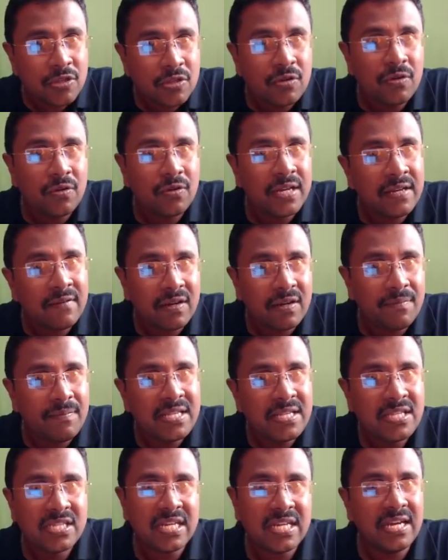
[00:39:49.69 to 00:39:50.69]
so it will
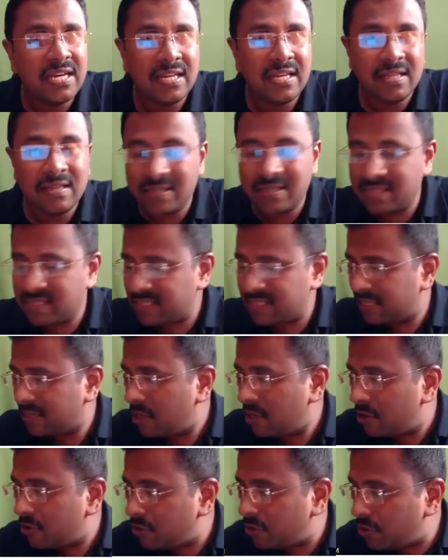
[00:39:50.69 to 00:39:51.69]
be staining in this thing.
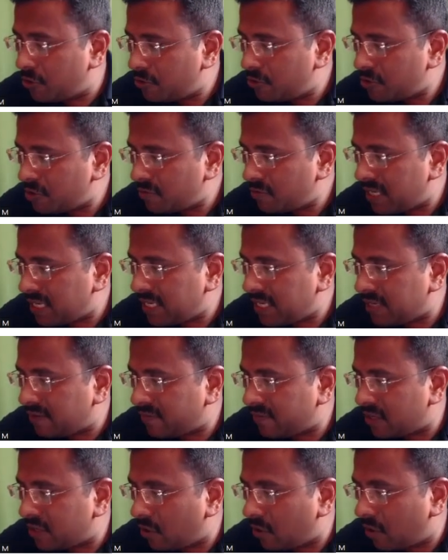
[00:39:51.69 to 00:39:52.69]
Usually it
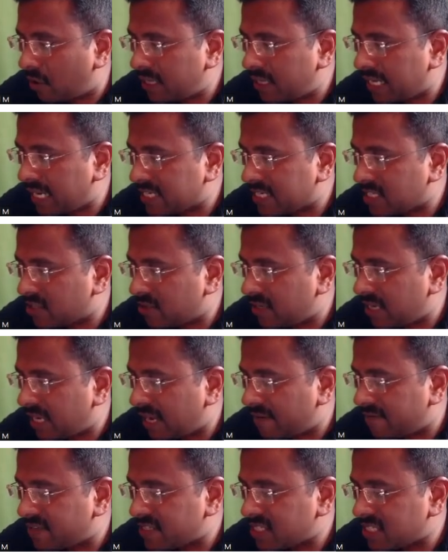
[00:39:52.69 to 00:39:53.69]
will not actually
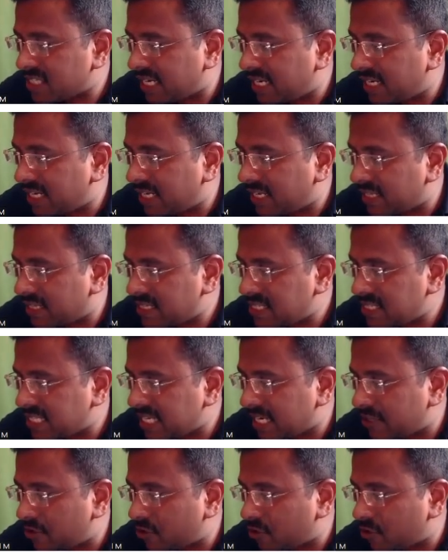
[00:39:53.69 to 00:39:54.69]
have a staining in the
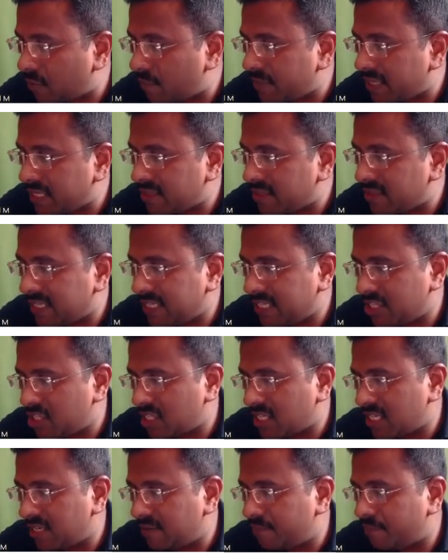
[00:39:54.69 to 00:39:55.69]
centromere
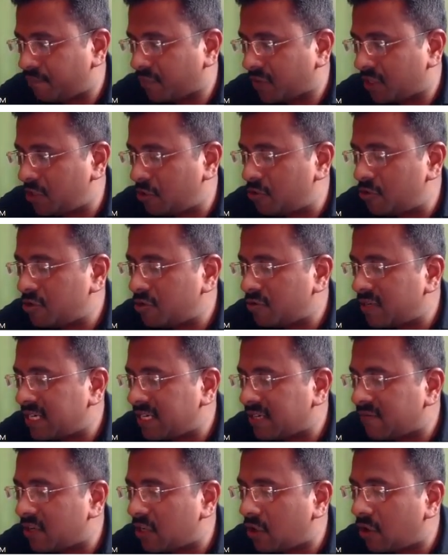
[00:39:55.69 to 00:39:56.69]
region. Usually
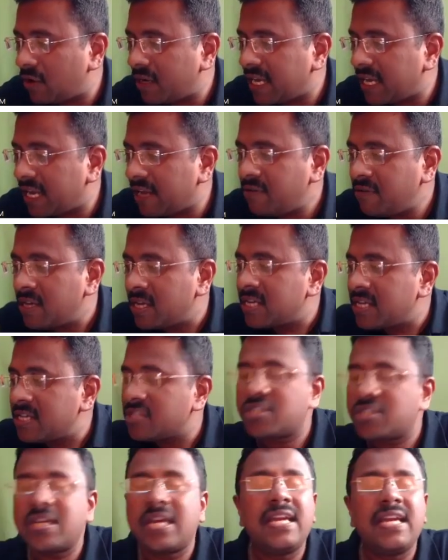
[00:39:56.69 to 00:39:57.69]
it will not have
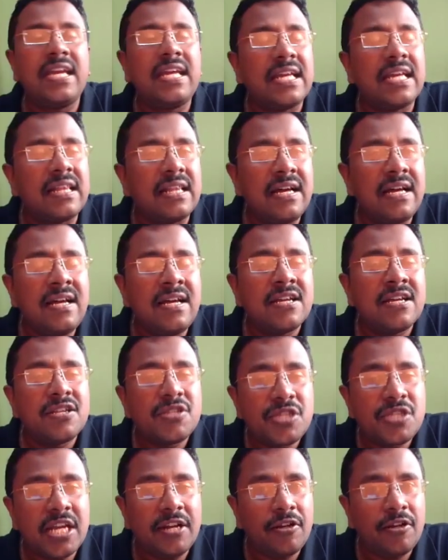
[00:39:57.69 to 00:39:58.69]
staining in the
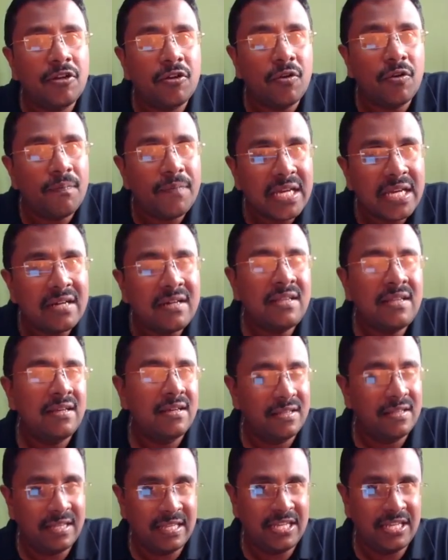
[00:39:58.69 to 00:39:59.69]
centromere
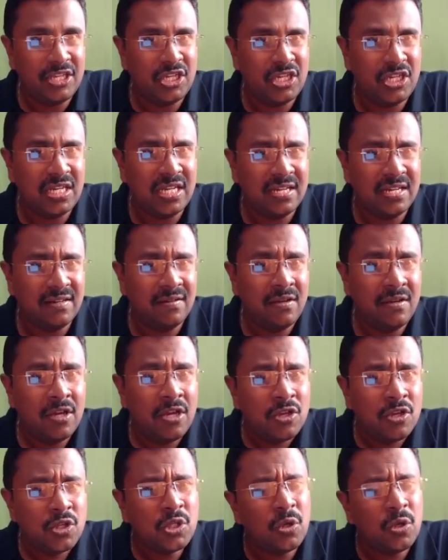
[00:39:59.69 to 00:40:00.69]
region.
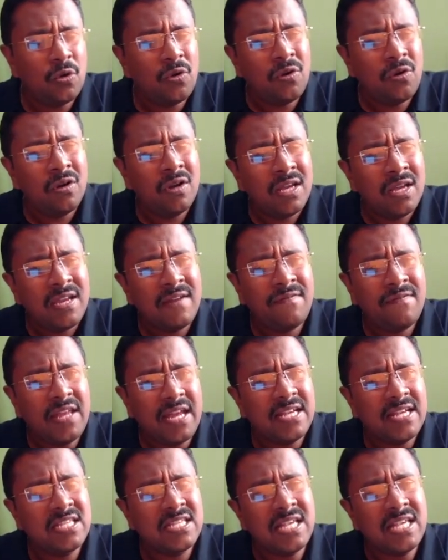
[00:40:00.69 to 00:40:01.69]
So if
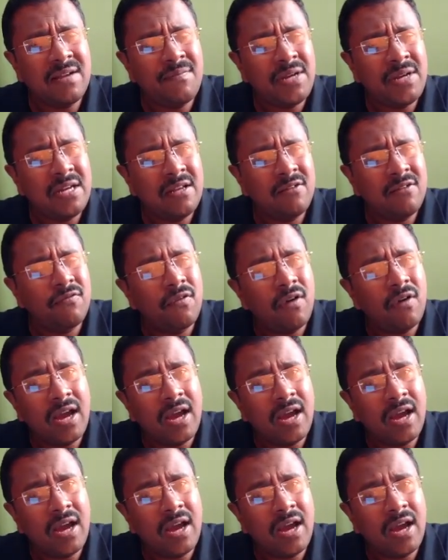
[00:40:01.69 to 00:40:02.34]
the examiner,